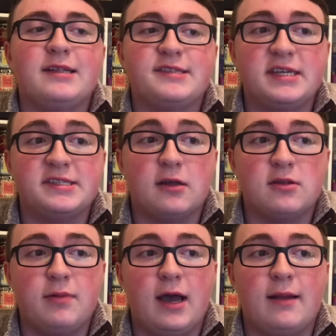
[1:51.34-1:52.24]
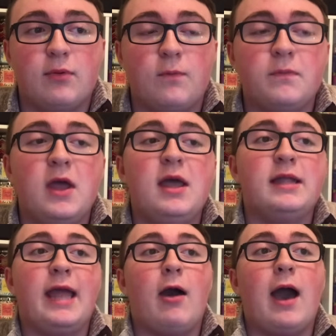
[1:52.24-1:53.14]
and sea salted pineapple.
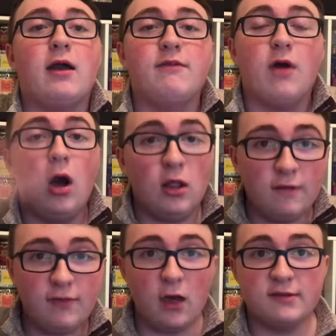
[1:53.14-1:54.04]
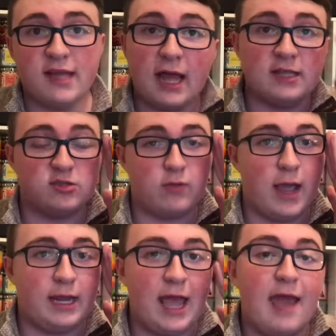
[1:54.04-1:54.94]
Now, out of all of those that I just
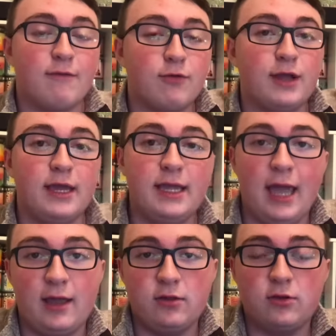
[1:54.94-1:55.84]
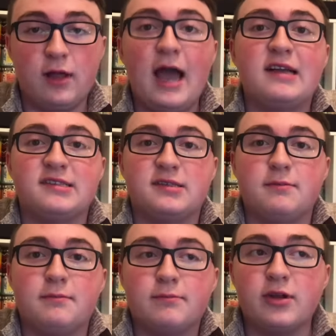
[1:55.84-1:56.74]
read, every candle has
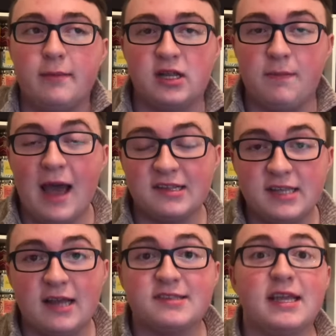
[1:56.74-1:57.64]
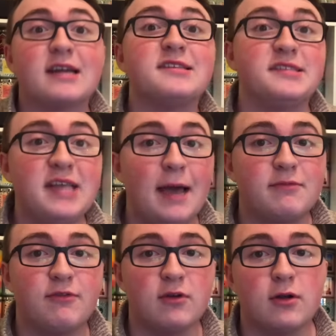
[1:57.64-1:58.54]
pretty much passed test,
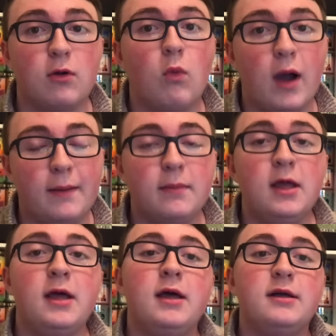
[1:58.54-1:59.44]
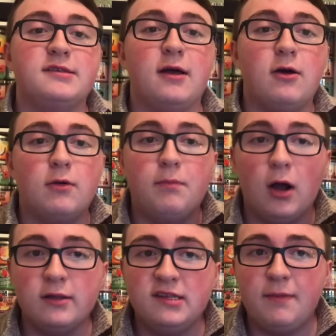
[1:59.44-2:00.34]
except for one. So,
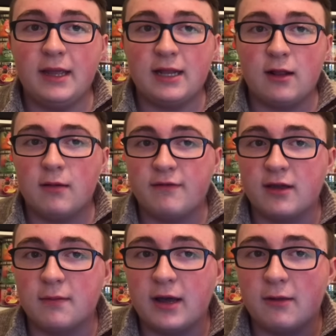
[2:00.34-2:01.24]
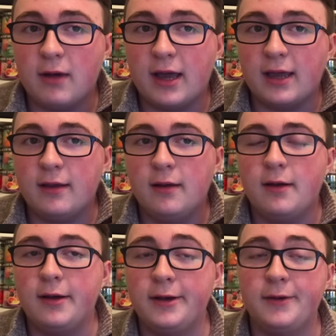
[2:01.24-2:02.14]
pardon this band-aid on my finger, by the way.
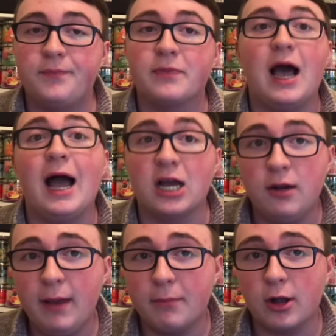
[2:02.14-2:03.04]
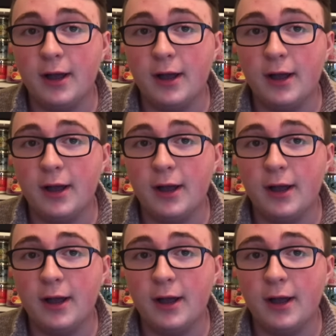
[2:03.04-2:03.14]
I got a paper